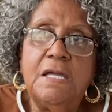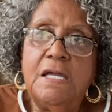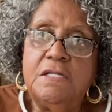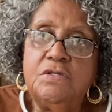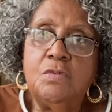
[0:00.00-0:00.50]

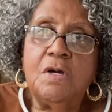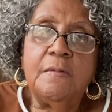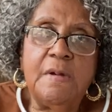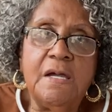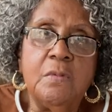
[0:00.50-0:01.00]
and you want to
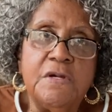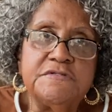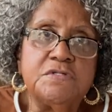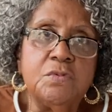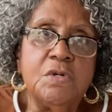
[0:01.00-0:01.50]
buy
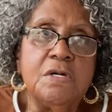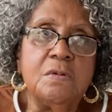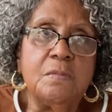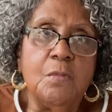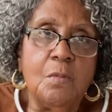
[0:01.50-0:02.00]
Western wear,